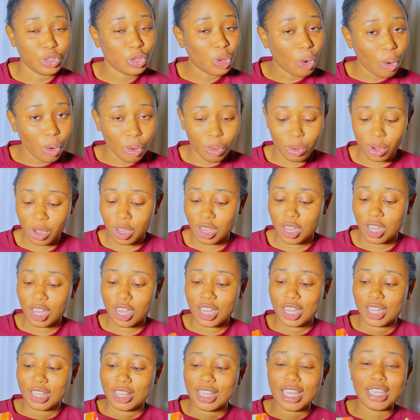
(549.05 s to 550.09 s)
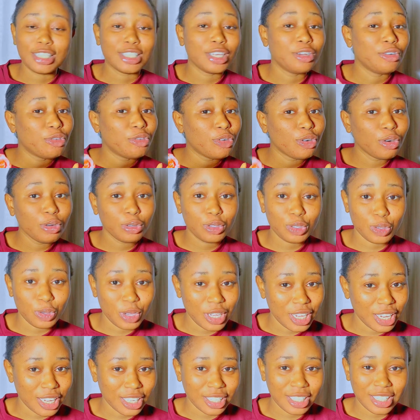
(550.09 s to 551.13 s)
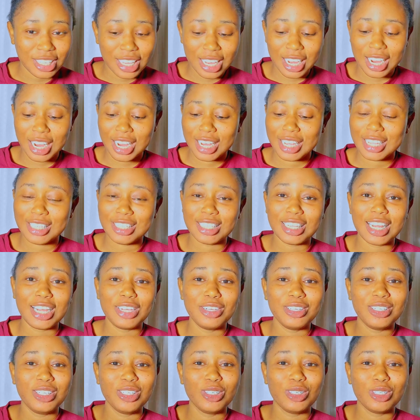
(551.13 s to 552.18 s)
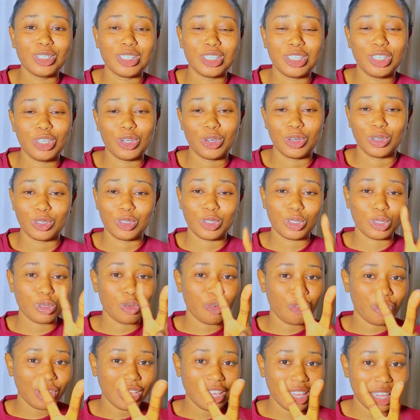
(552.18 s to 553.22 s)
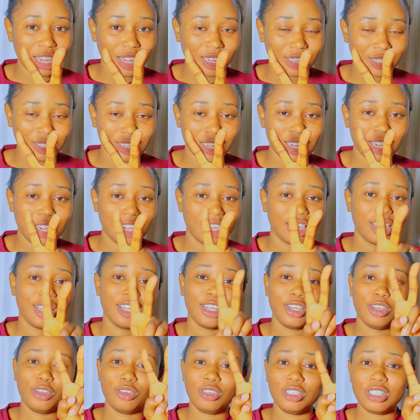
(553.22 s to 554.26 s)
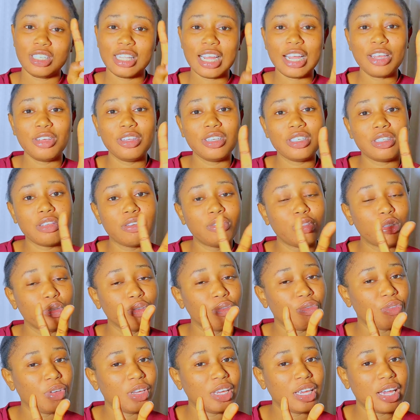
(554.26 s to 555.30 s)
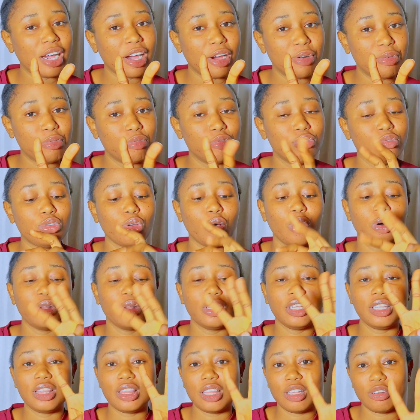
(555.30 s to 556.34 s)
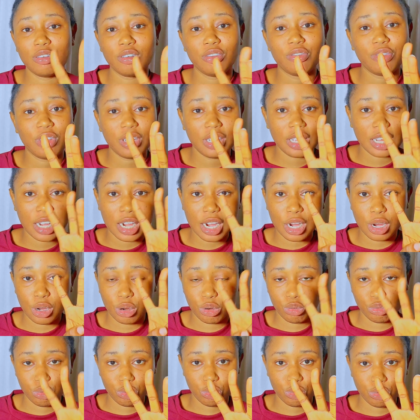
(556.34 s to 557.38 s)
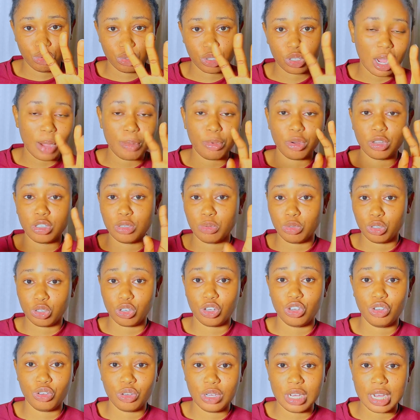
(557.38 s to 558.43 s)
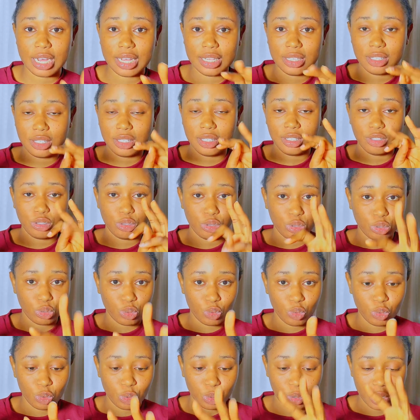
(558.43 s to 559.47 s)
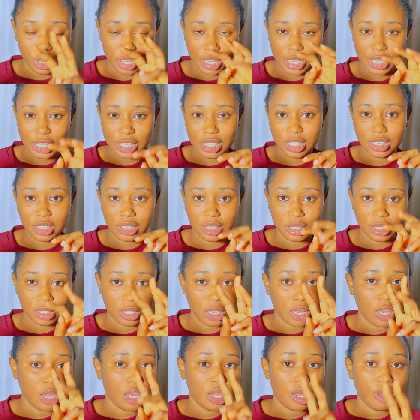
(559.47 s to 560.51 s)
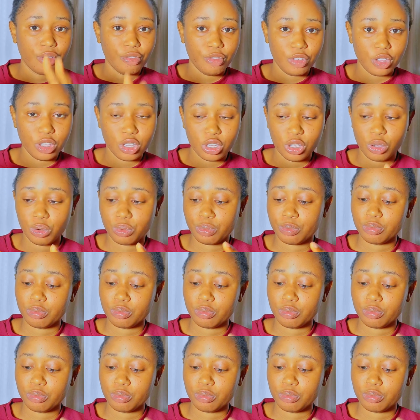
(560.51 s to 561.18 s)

No, there's a rule to it. Yeah, is it that you use your two fingers? Yeah, is it that you use the two finger rules or the three finger rules? I'm going to show you guys the two in this video.